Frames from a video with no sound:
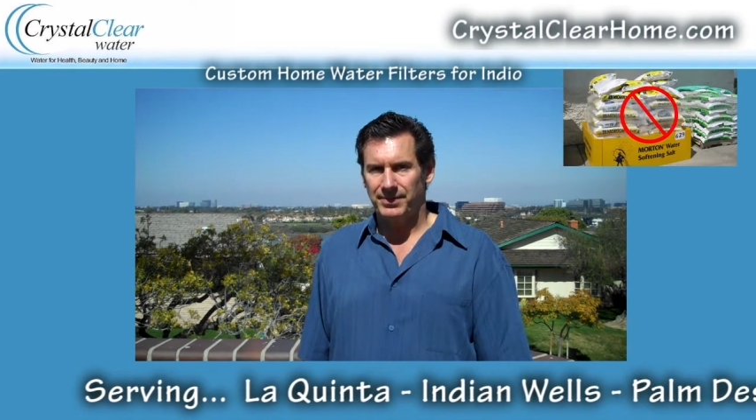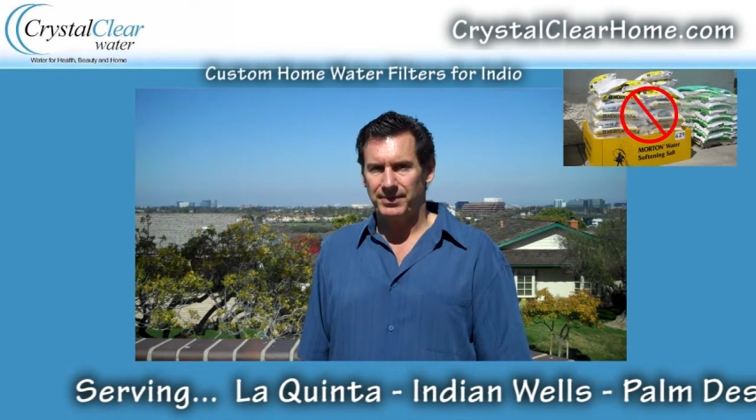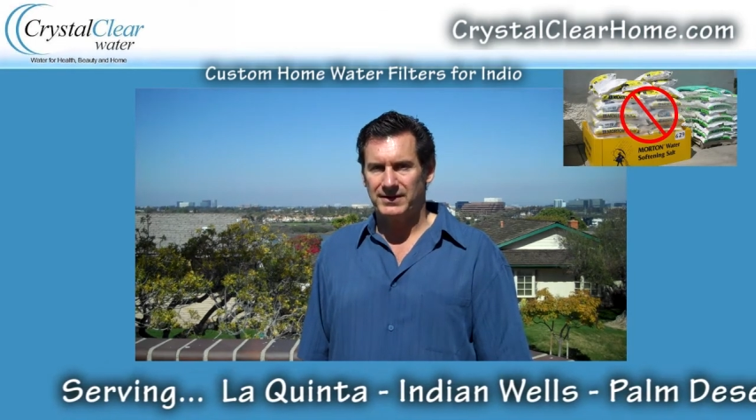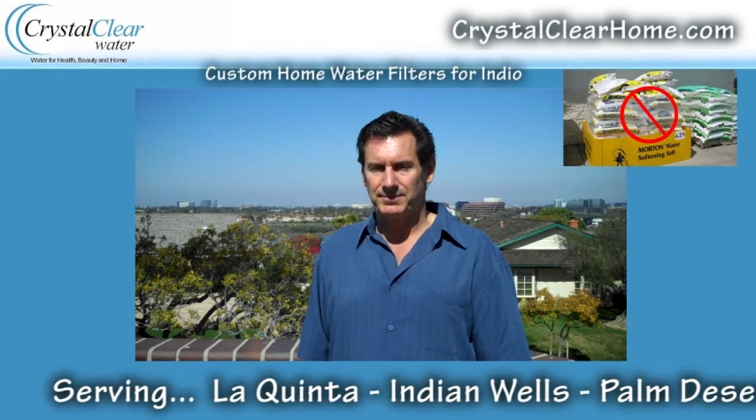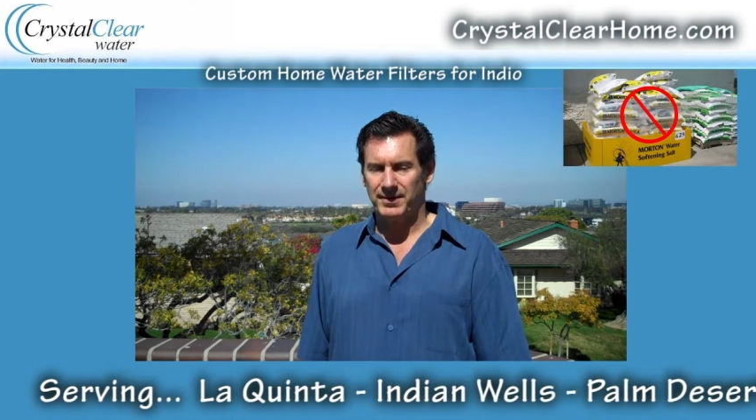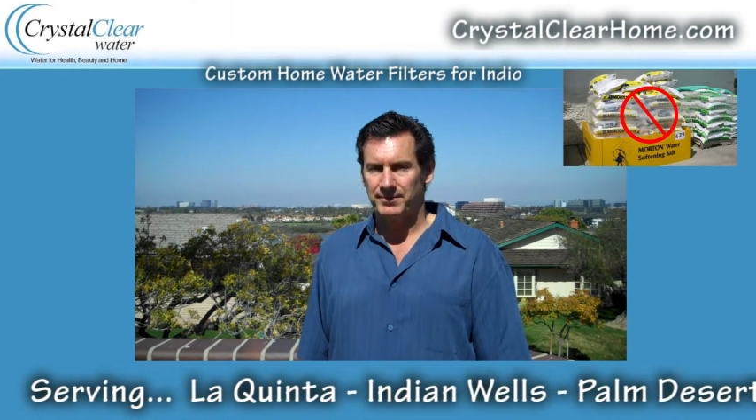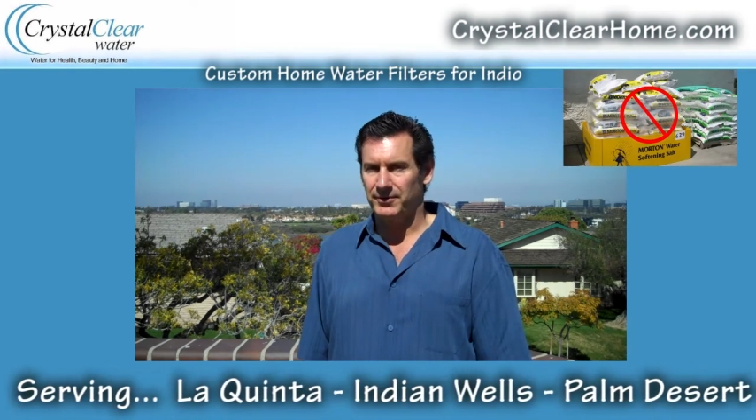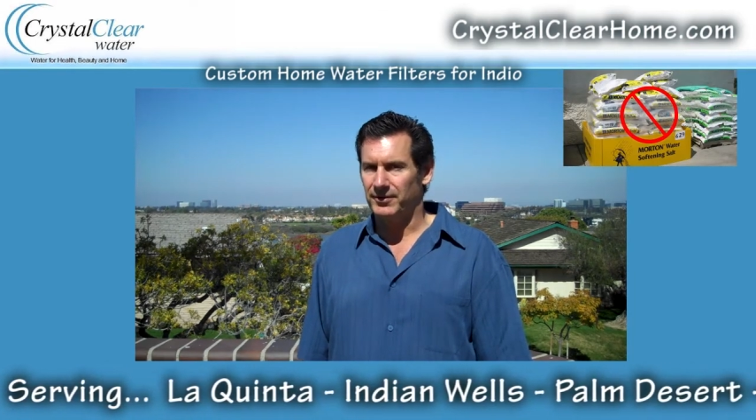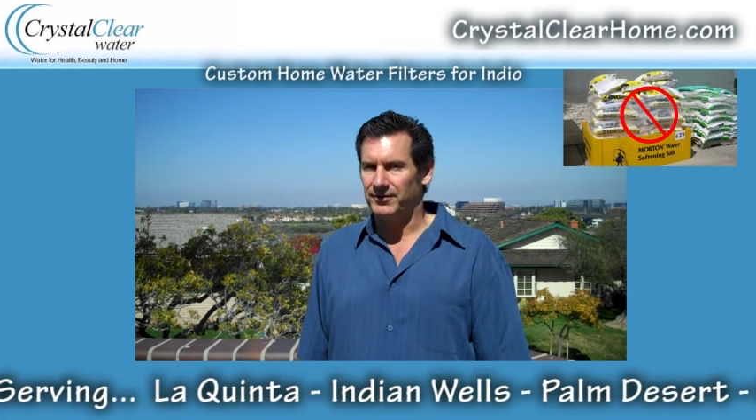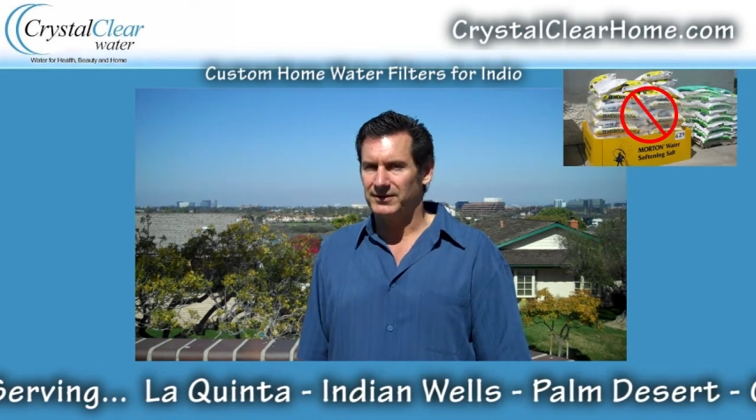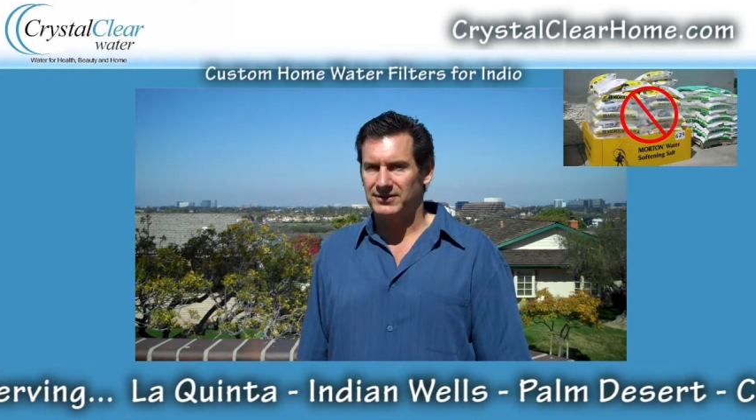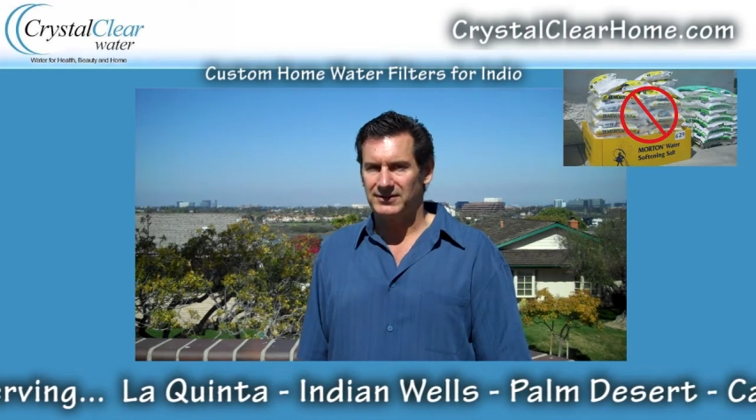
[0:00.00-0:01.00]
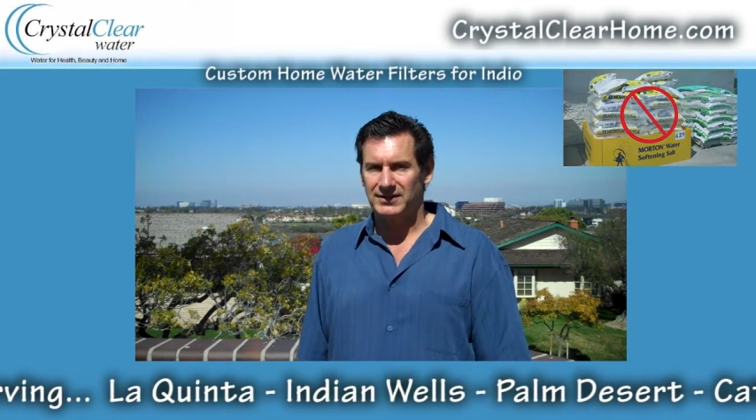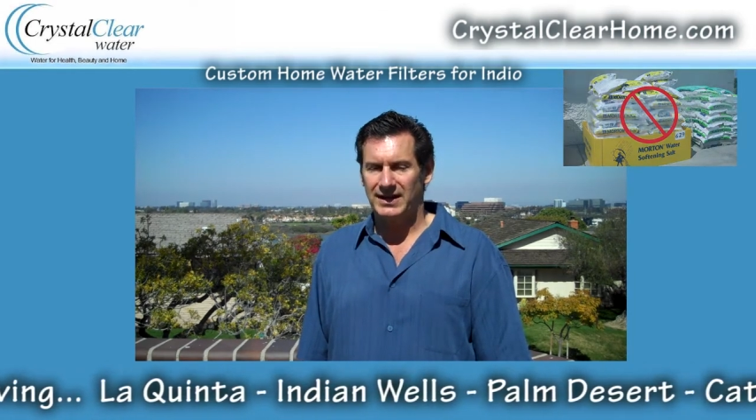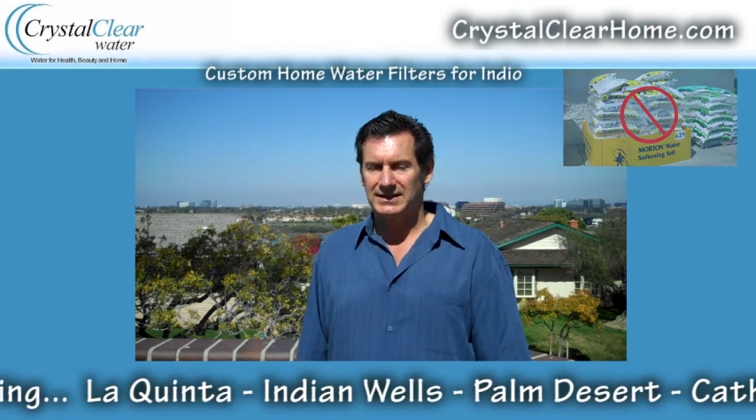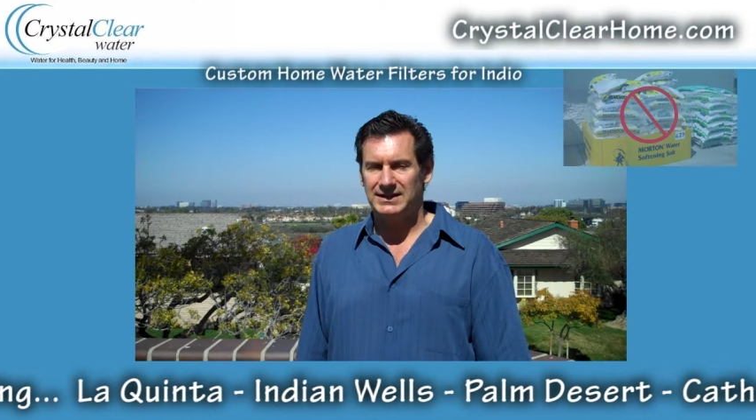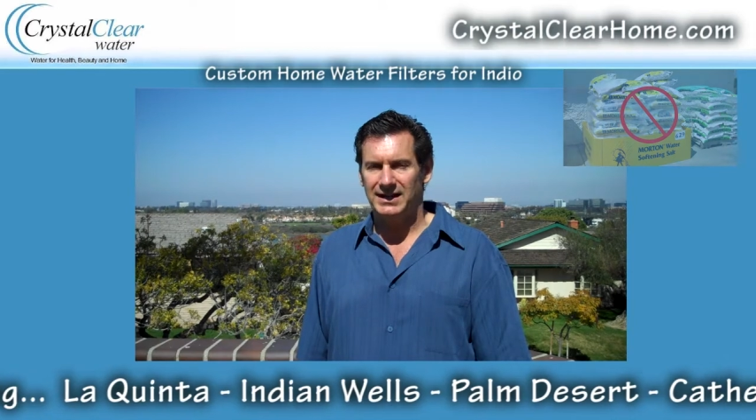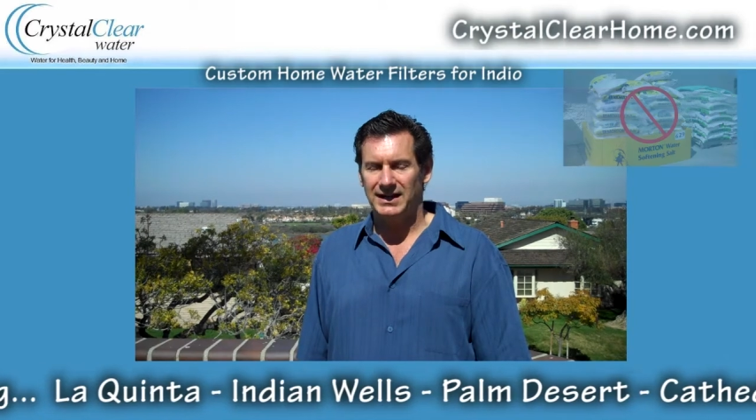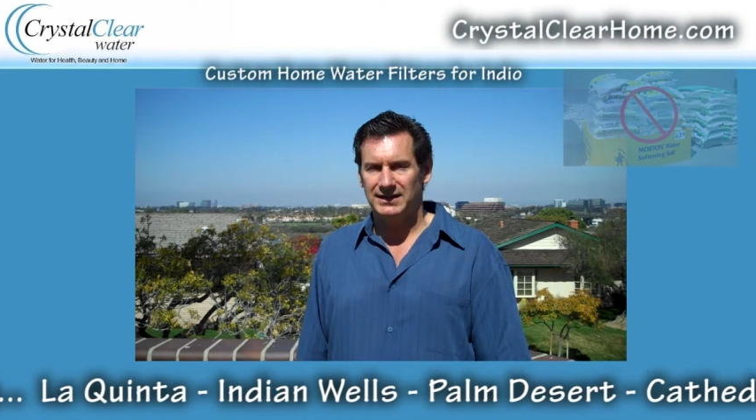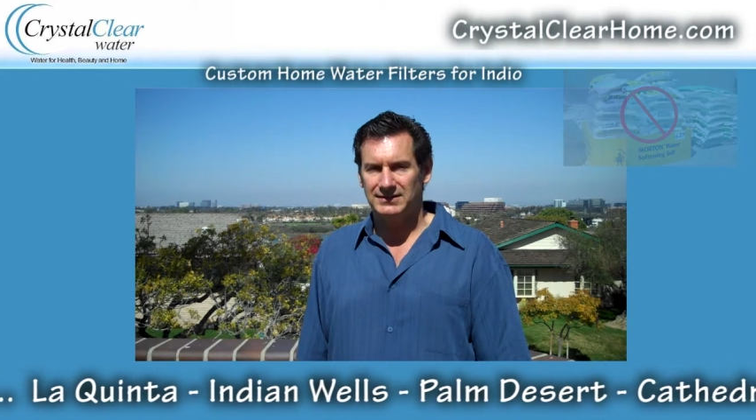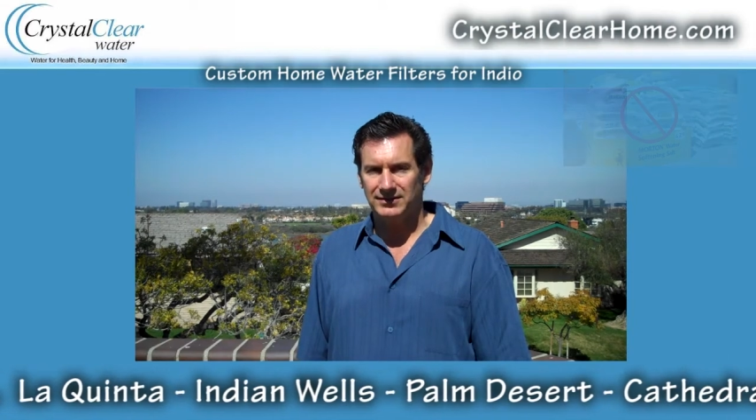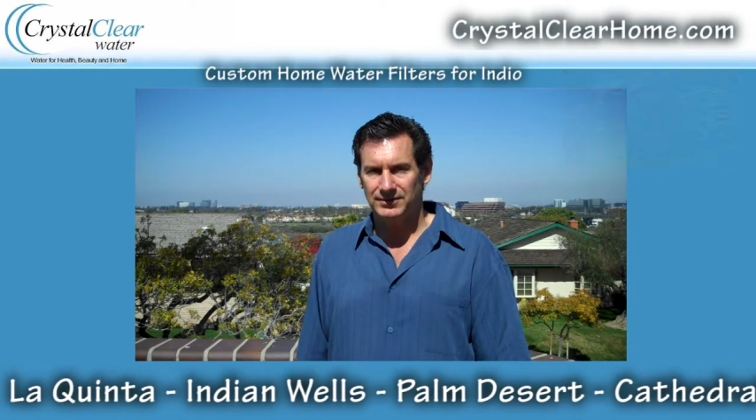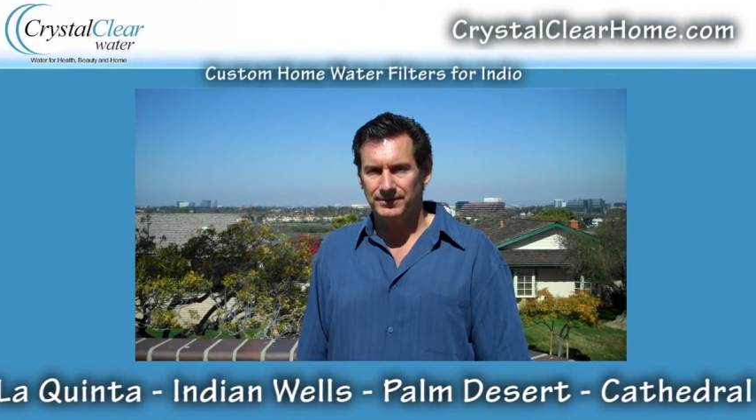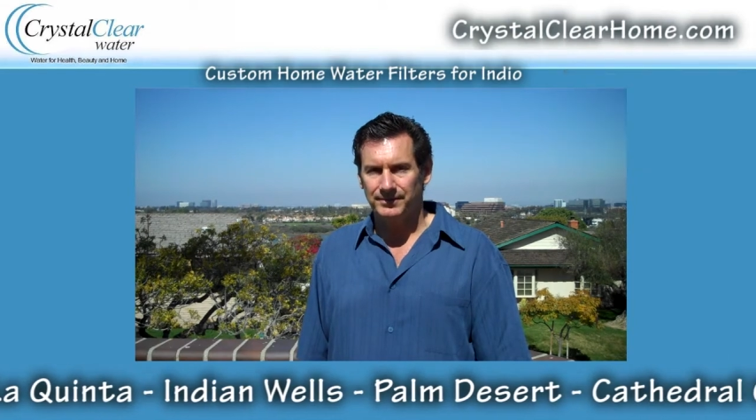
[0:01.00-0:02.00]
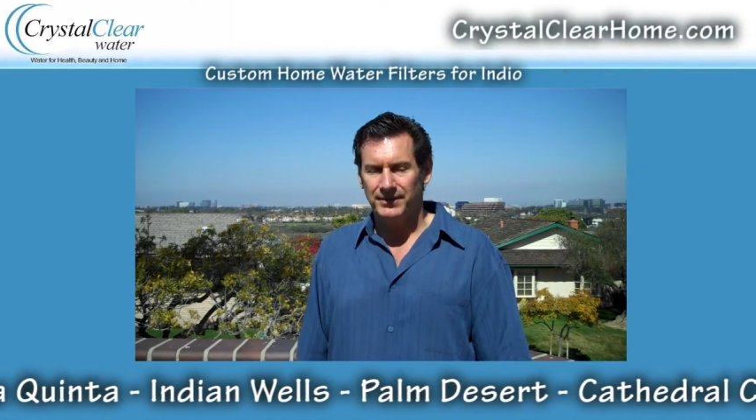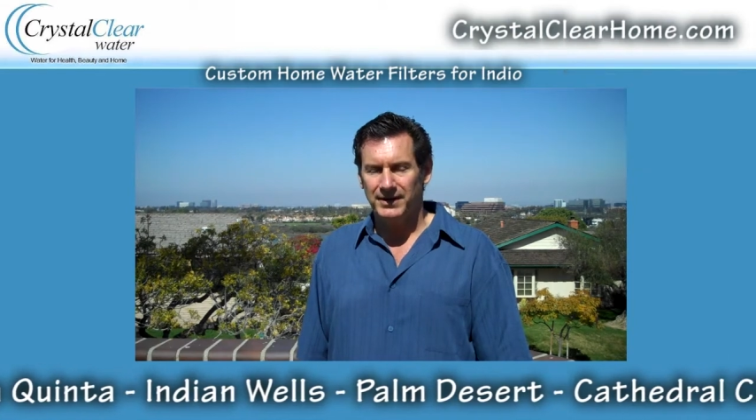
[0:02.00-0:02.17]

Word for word: that's been proven since 1982.